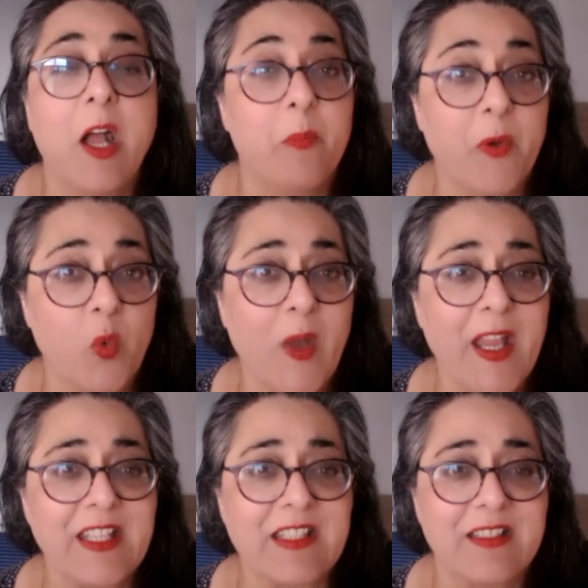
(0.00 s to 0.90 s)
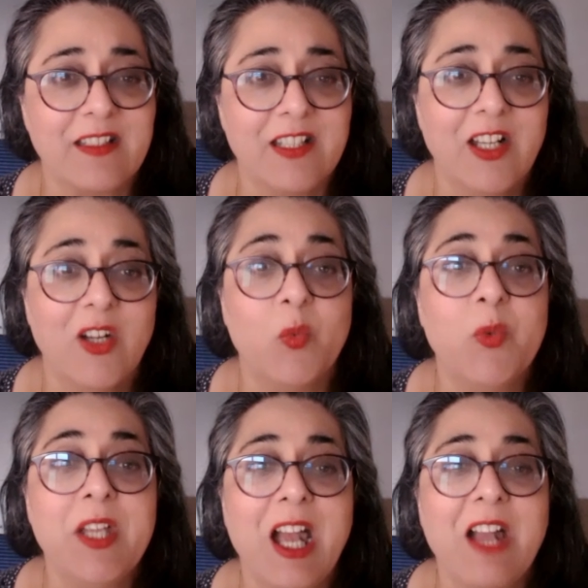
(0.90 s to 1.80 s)
But wait,
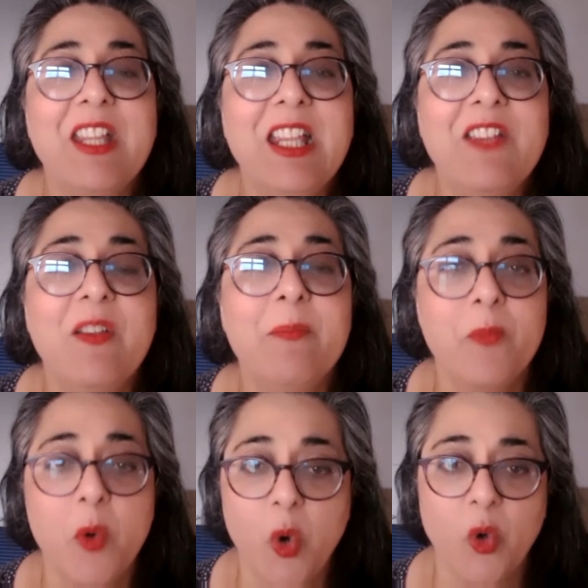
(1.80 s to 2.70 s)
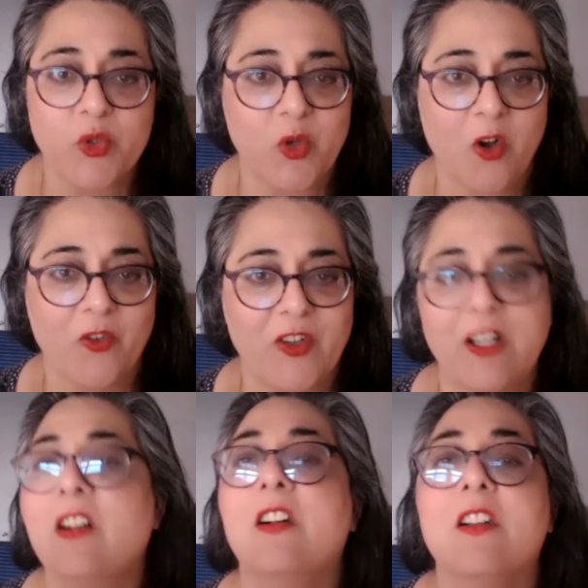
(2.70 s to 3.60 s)
we have even more to offer.
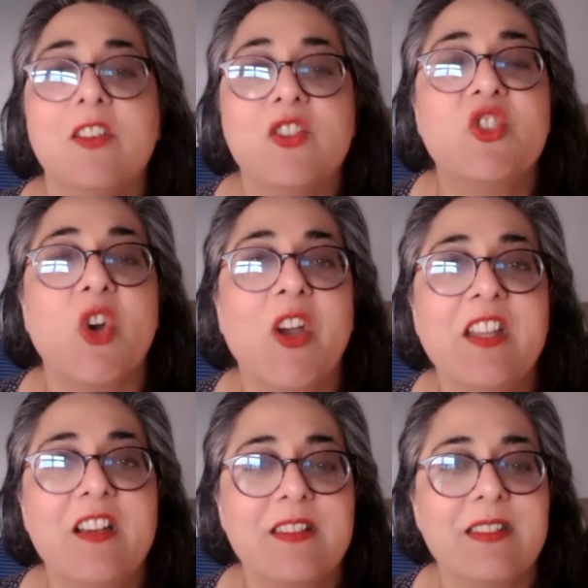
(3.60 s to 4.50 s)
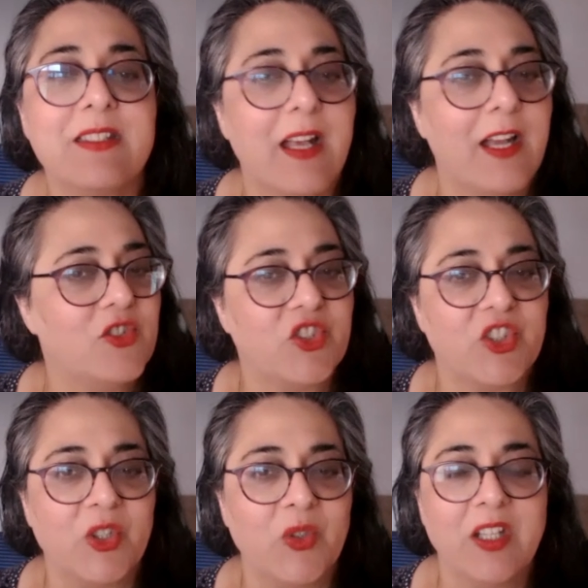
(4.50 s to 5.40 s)
Join us and
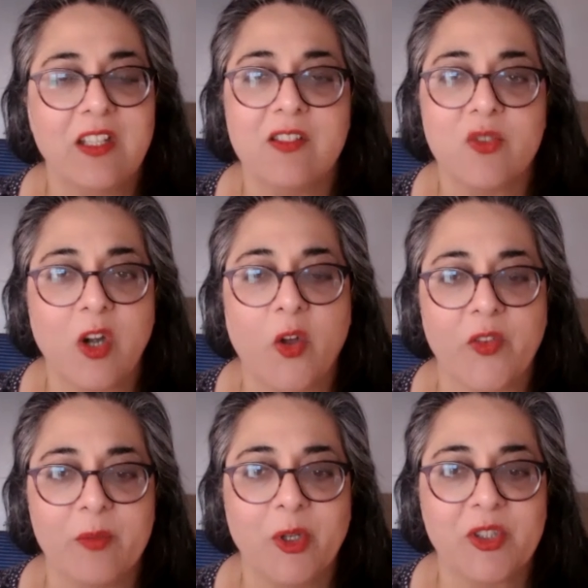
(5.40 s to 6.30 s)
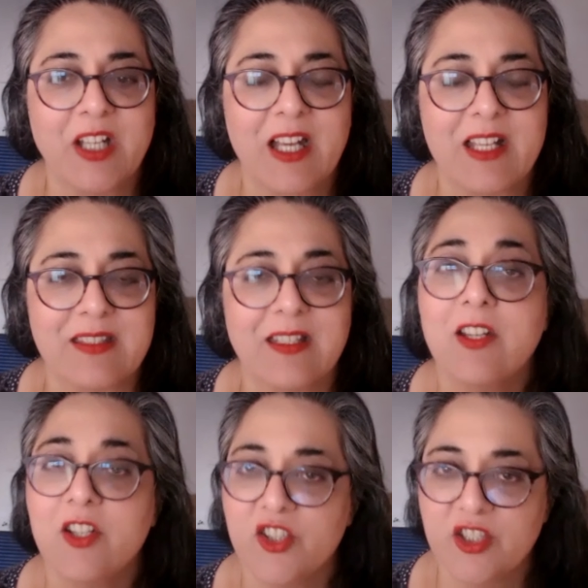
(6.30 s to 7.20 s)
tune in to our other podcast,
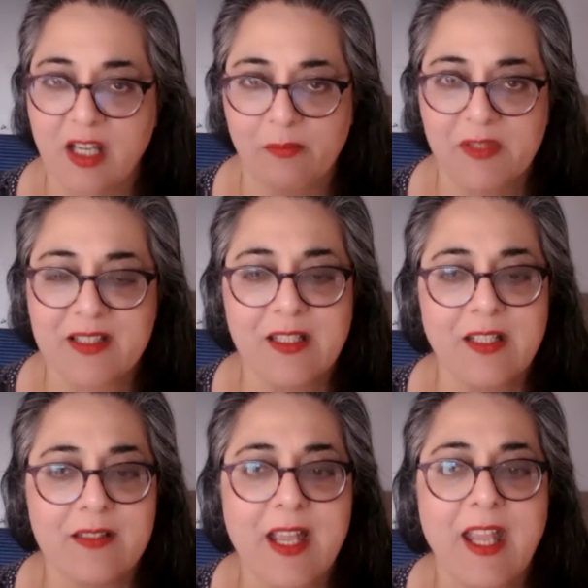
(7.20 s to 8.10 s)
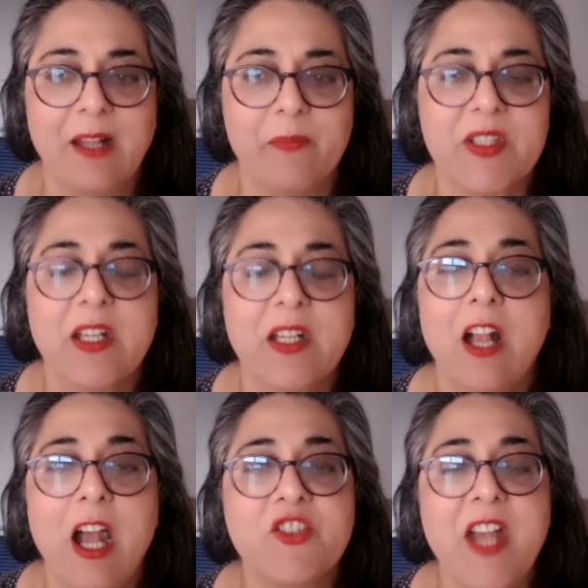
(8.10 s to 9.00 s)
Shamelessly Untamed,
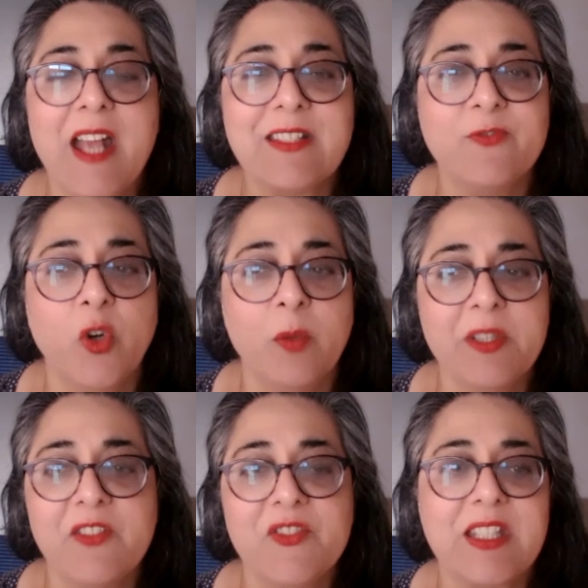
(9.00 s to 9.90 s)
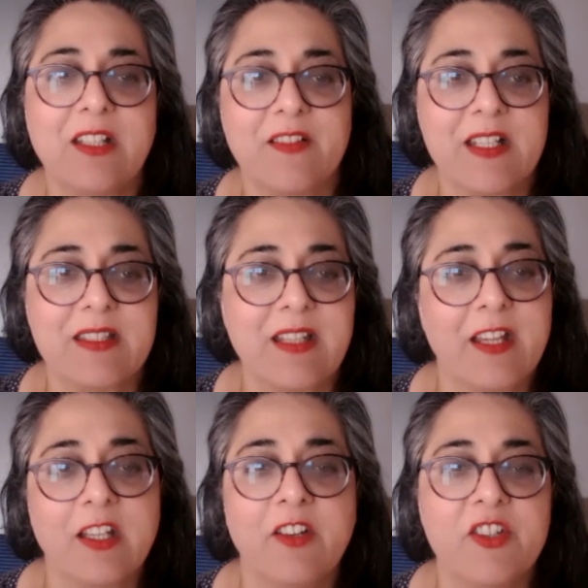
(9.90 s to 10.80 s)
a transformative series that
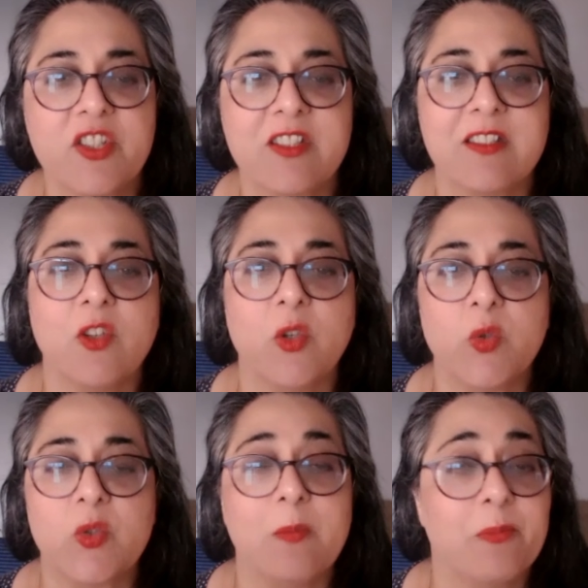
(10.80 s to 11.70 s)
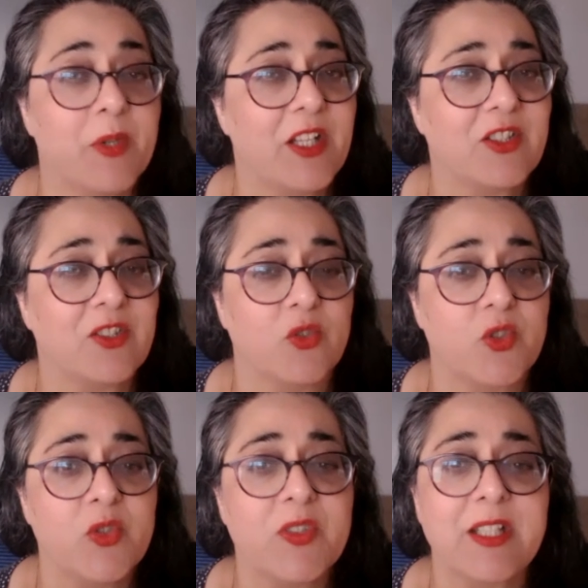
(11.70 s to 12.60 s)
encourages you to embrace your
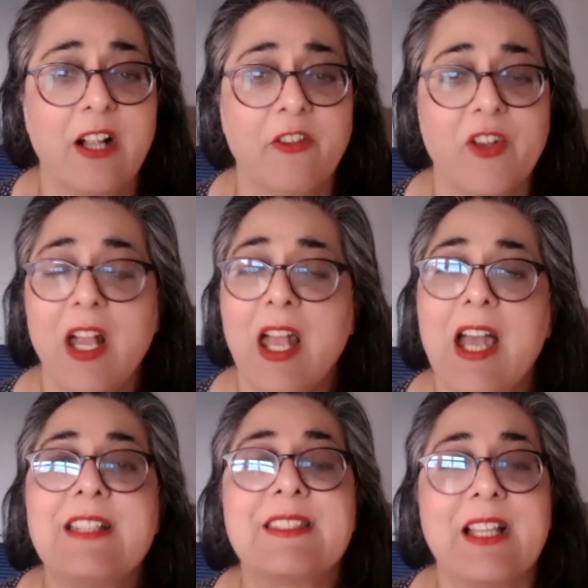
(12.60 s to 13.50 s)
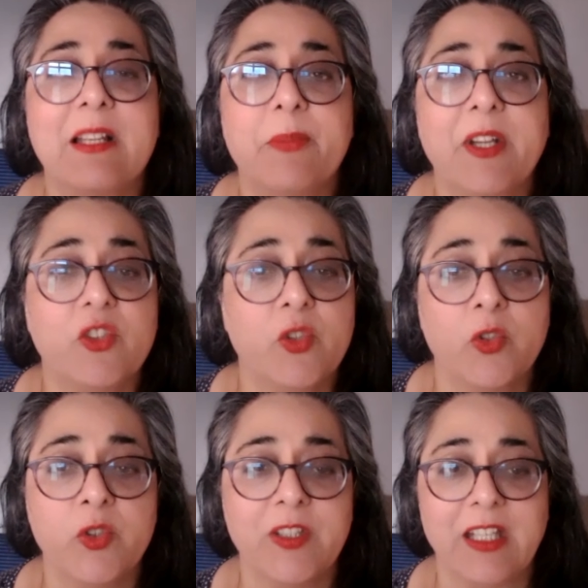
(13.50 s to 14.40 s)
true self and celebrate
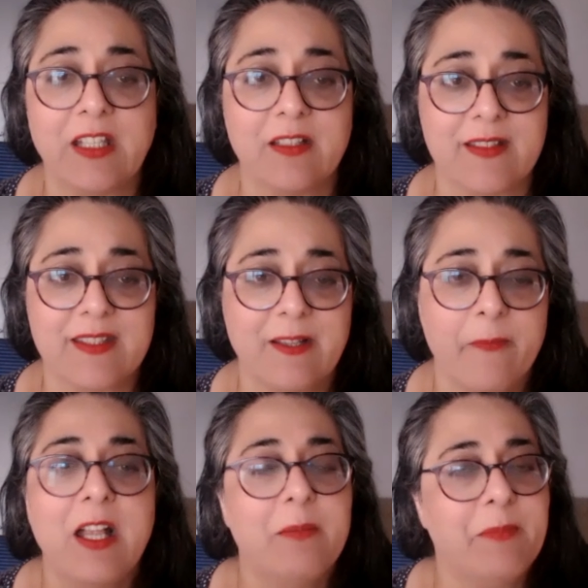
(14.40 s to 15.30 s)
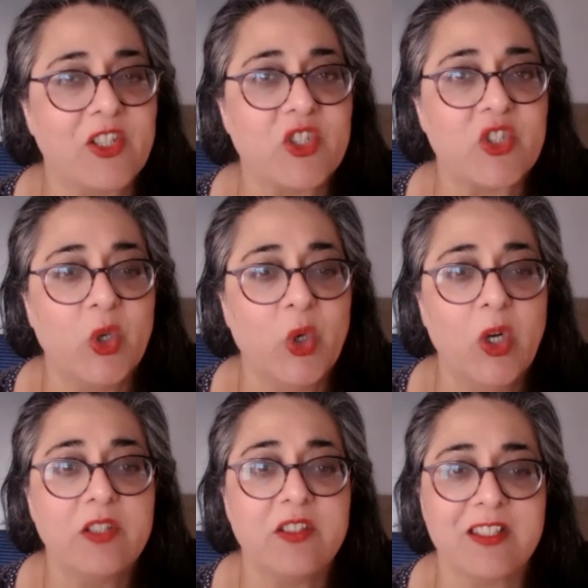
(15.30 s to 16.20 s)
your uniqueness. Make
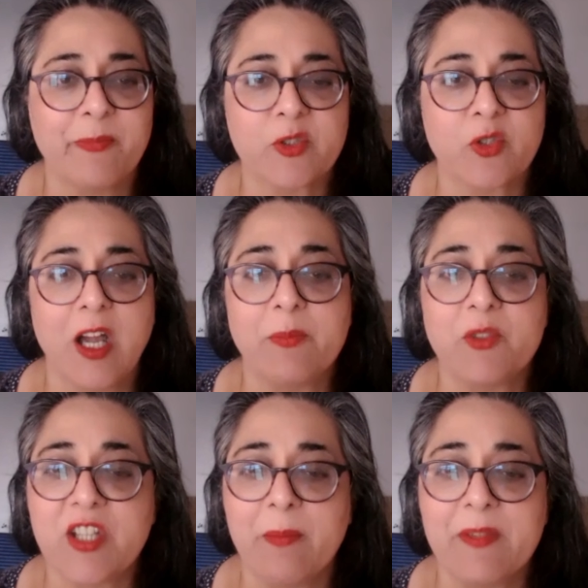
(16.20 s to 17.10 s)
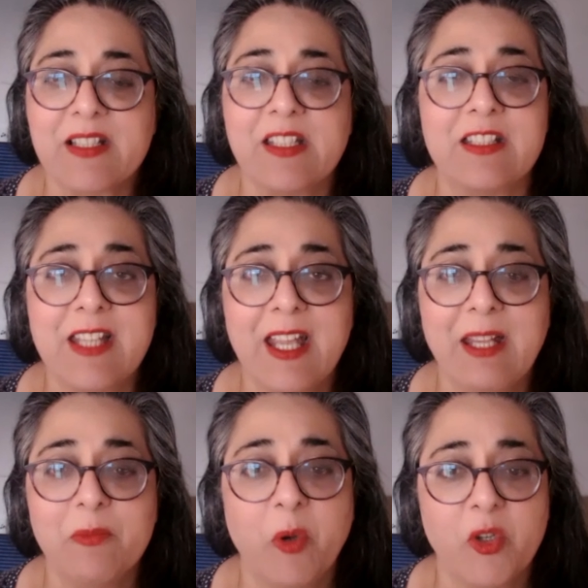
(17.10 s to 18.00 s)
sure to subscribe to Shamelessly
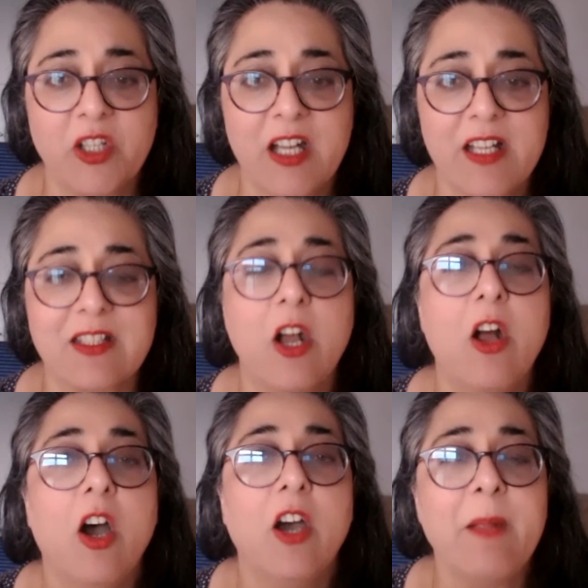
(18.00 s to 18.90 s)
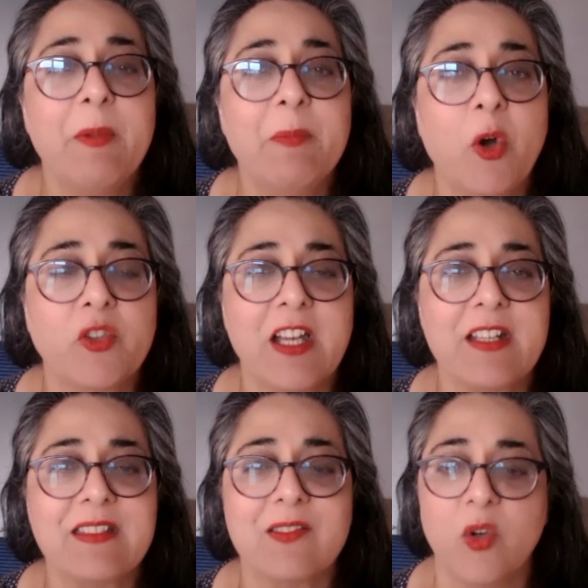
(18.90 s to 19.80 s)
Untamed podcast on Apple
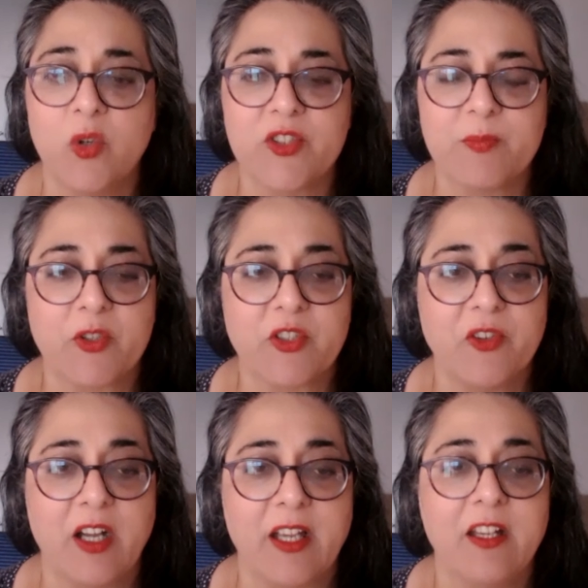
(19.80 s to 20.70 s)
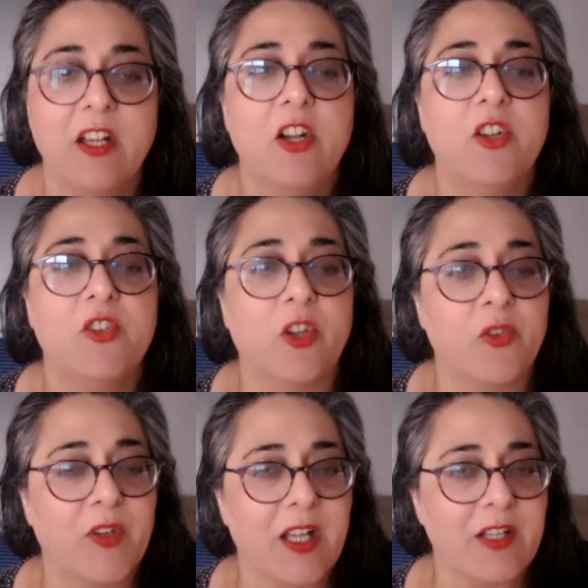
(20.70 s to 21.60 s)
Podcasts or Spotify.
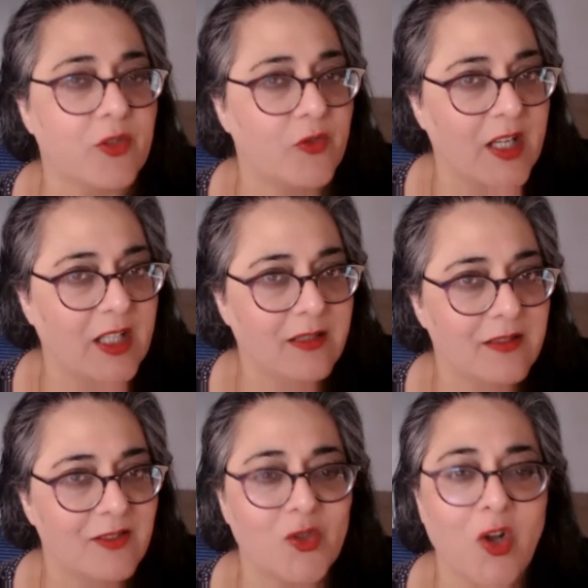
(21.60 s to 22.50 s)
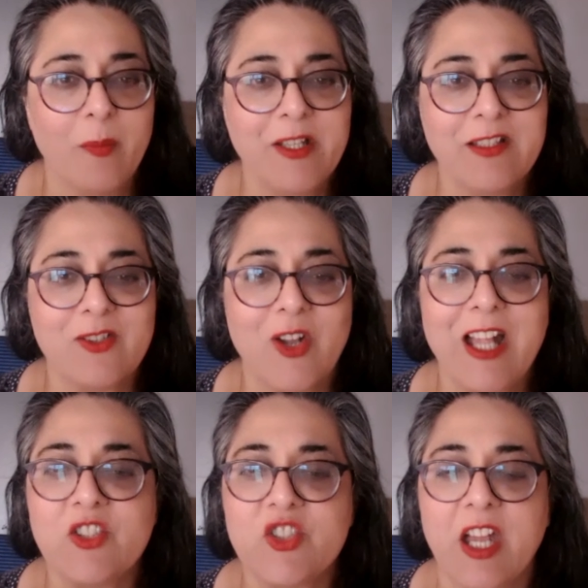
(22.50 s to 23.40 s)
Don't forget to rate, comment,
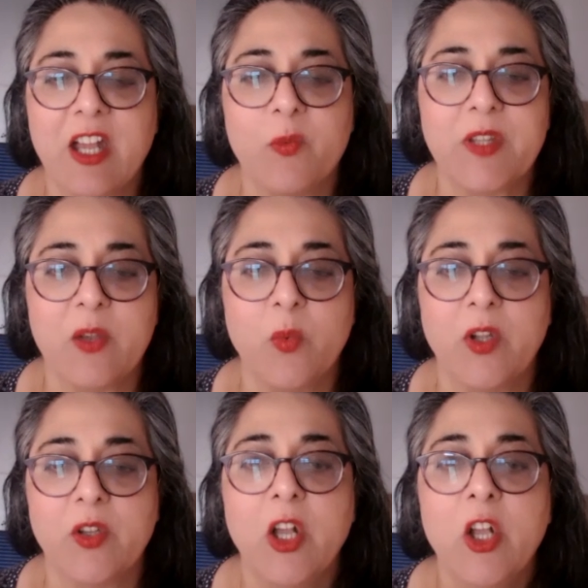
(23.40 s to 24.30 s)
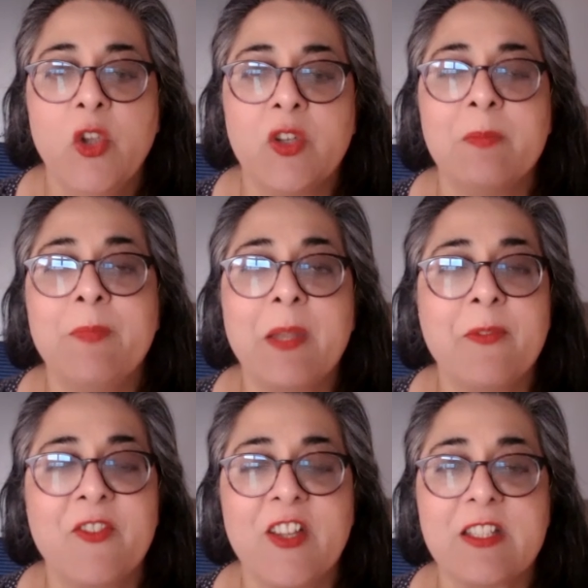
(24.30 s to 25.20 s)
and share with anyone who can
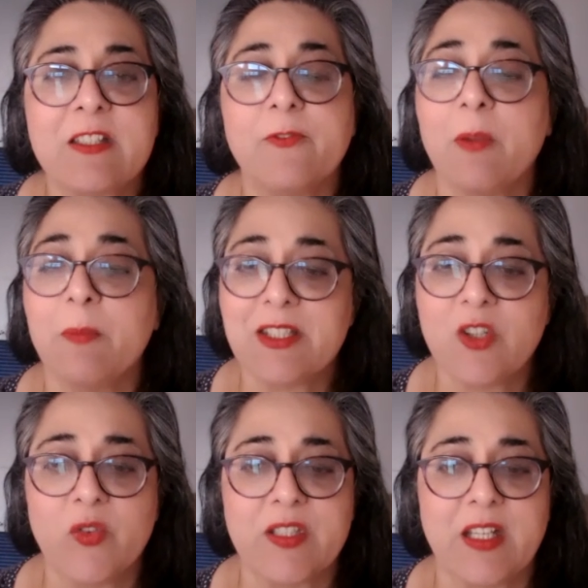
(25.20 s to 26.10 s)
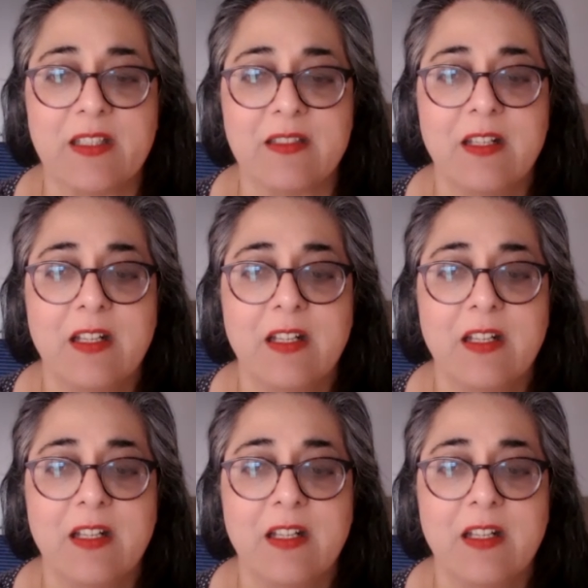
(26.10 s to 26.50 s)
benefit from its content.